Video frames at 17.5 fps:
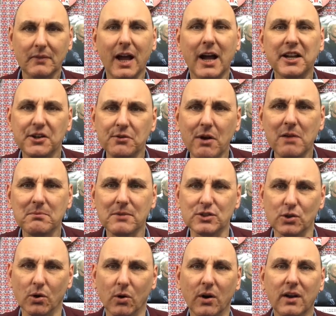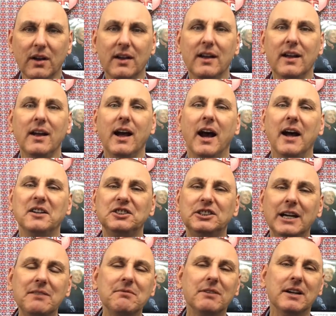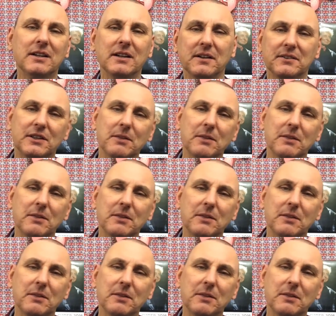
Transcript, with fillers: and you open the door, and generally the,